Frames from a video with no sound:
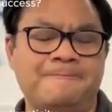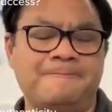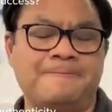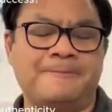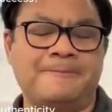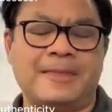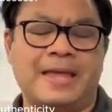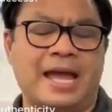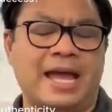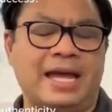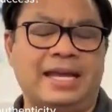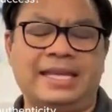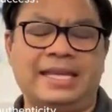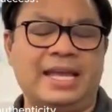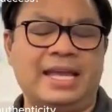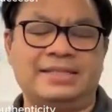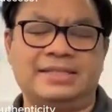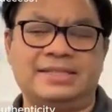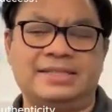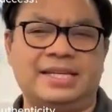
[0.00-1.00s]
I
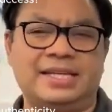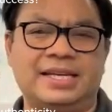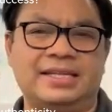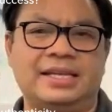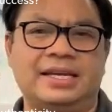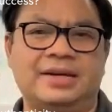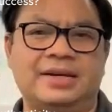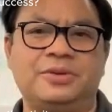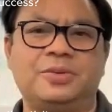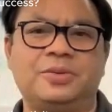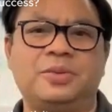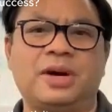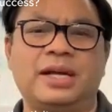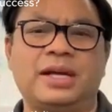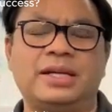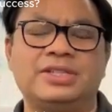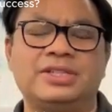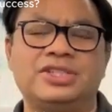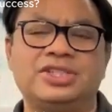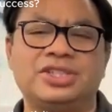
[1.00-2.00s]
can't say that I would want
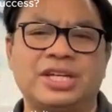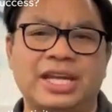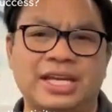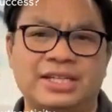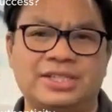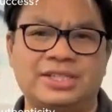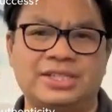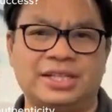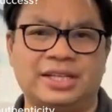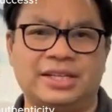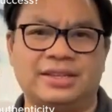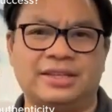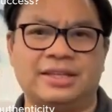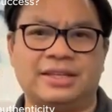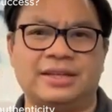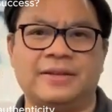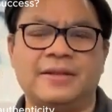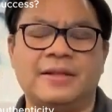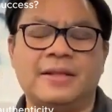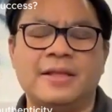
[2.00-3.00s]
to change anything